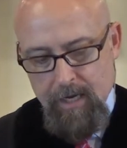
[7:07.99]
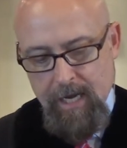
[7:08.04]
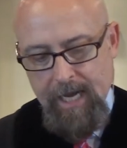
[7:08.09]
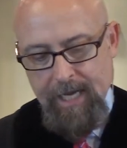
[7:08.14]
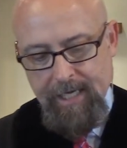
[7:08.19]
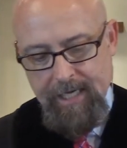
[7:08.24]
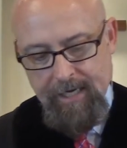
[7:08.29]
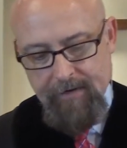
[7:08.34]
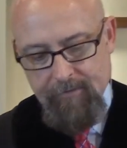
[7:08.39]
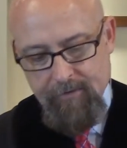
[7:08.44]

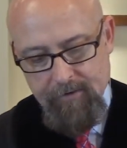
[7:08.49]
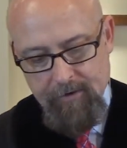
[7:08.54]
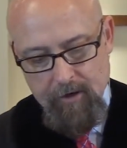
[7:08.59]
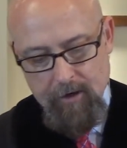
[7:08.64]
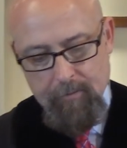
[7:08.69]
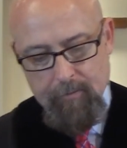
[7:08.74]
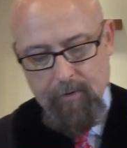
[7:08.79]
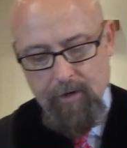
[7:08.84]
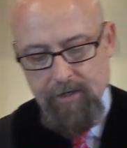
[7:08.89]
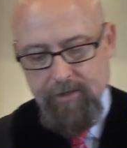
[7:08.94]
And given
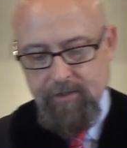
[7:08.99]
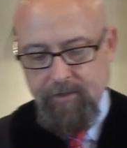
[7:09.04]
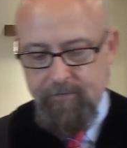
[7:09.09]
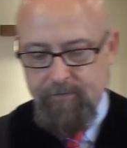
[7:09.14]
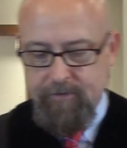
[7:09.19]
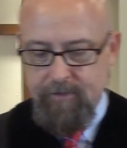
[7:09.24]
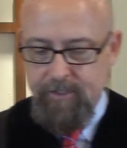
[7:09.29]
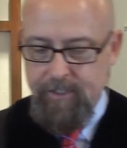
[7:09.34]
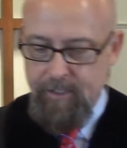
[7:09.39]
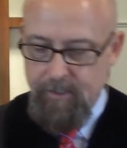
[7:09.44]
their impressive
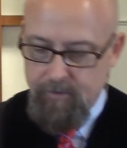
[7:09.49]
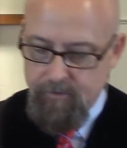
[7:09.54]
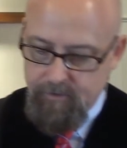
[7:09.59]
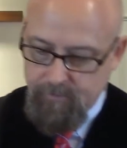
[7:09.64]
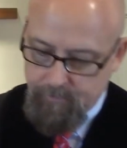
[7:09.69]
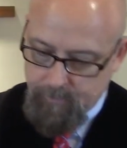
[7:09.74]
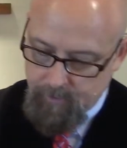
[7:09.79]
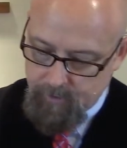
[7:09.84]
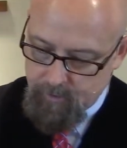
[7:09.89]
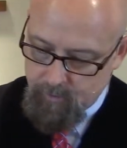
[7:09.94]
skills
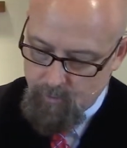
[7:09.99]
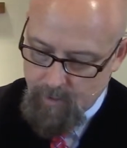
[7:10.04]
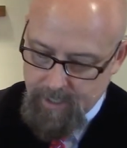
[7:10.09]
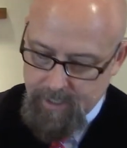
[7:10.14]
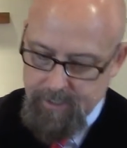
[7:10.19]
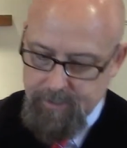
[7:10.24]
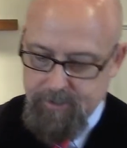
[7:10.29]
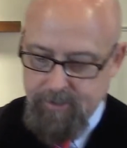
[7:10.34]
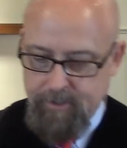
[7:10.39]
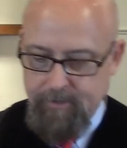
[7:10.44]
of
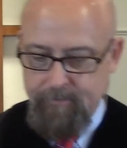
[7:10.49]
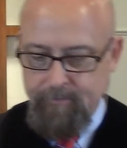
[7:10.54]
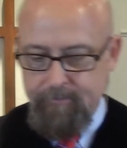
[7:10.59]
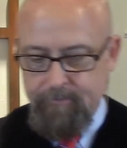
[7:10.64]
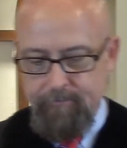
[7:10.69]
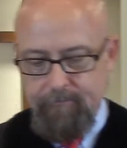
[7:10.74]
persuasion,